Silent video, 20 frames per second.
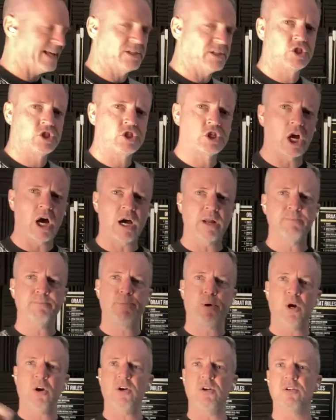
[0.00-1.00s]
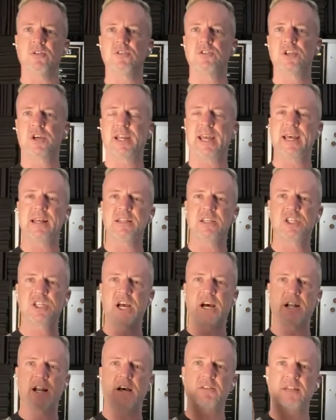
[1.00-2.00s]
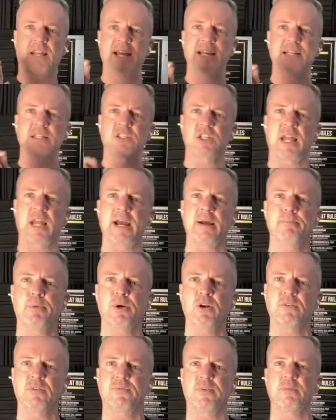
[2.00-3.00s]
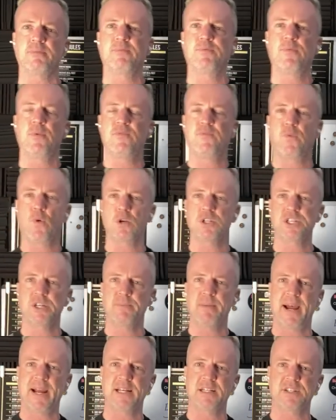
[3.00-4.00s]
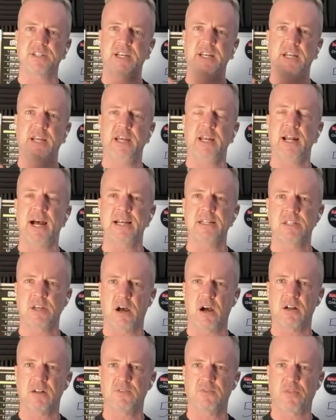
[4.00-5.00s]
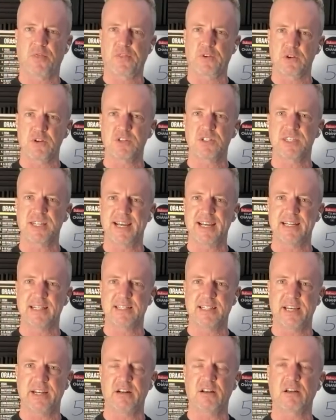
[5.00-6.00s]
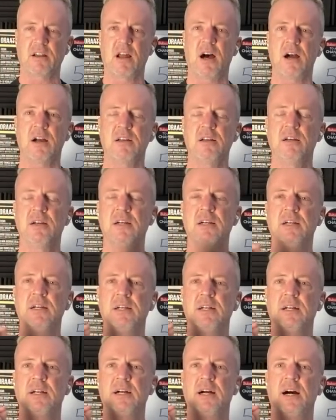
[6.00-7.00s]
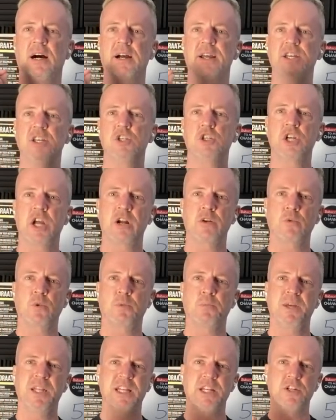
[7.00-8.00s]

and John Burns. Again, shout out Lance Lambert from Fortune Magazine. He and I talked Thursday at 10 o'clock. Uh, he shared with me